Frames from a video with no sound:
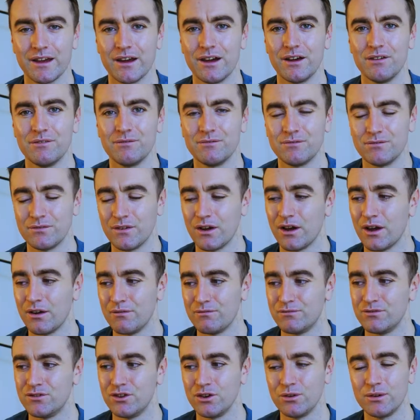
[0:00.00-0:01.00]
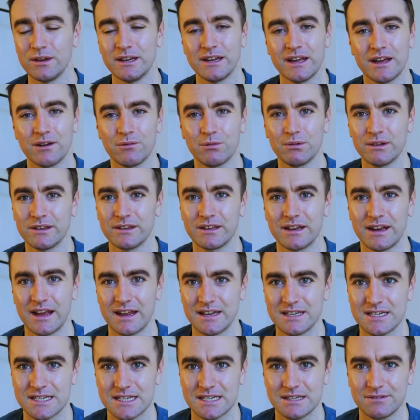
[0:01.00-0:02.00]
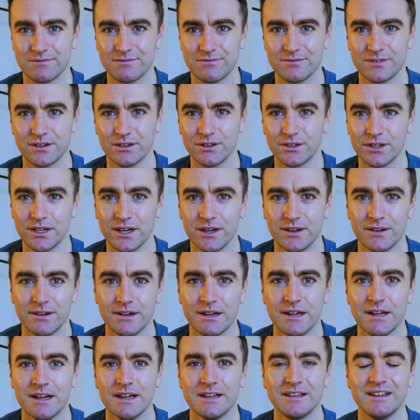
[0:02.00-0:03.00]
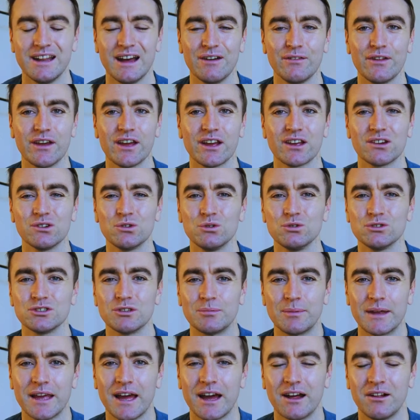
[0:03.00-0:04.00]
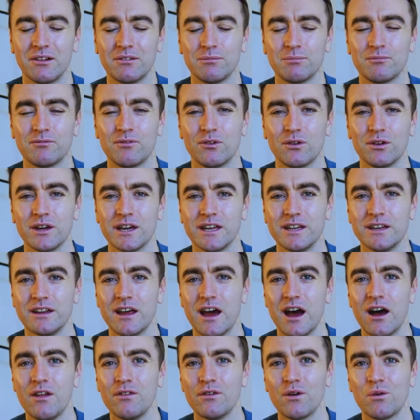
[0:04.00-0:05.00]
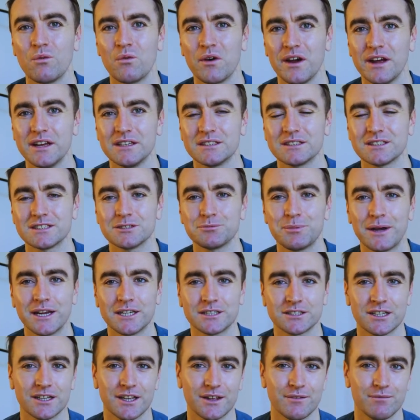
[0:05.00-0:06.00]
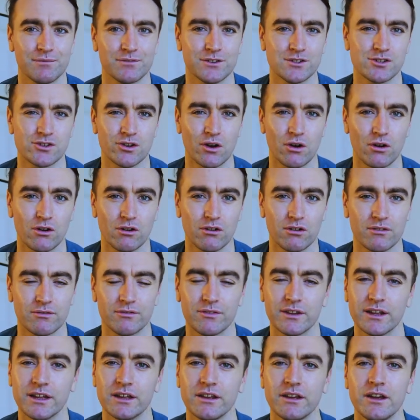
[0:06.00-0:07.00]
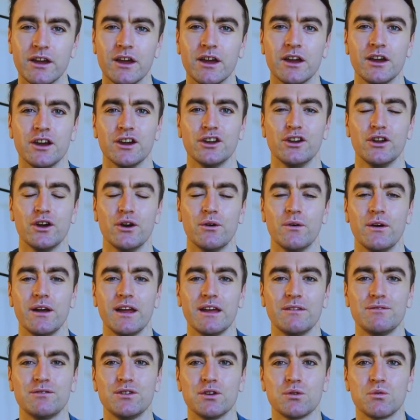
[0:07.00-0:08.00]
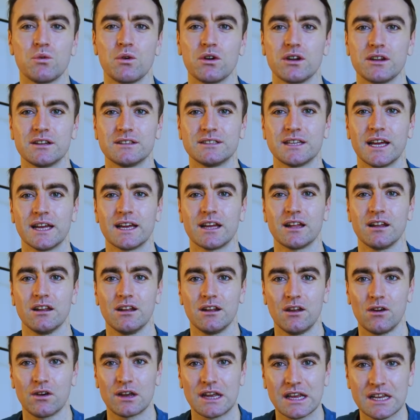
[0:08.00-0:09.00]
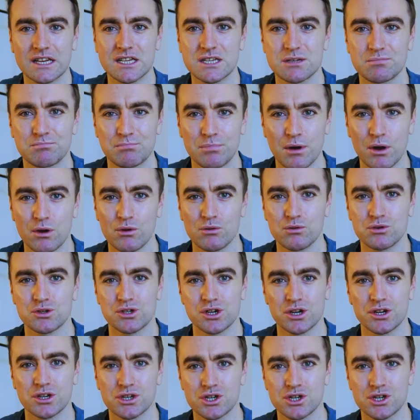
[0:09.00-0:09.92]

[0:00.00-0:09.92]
of doing it with an ND filter. Now they can also be helpful in other ways, especially in photography. If you want to take a long exposure